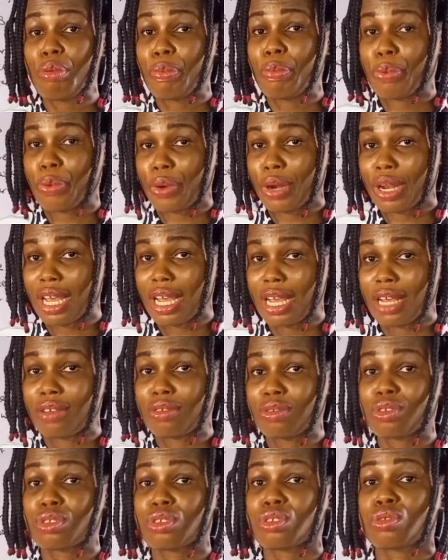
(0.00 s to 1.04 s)
be
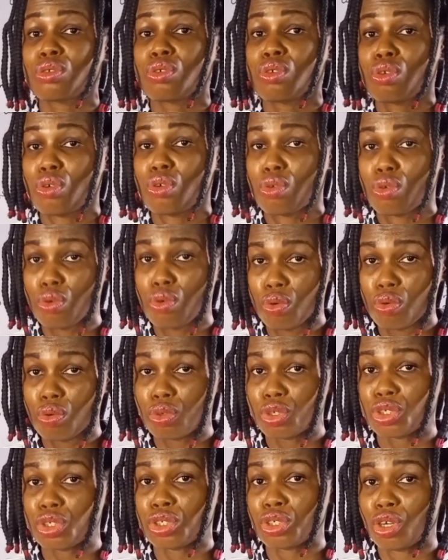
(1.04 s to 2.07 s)
pronounced U,
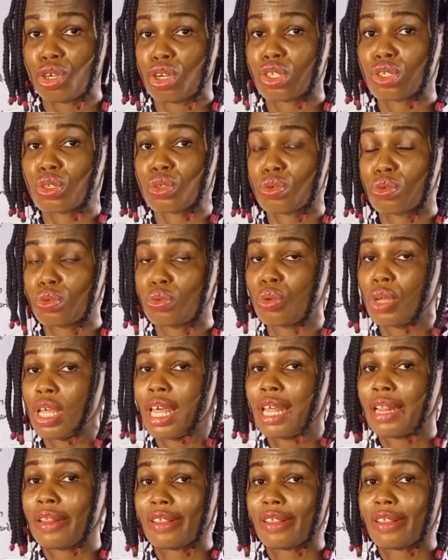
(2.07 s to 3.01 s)
short U.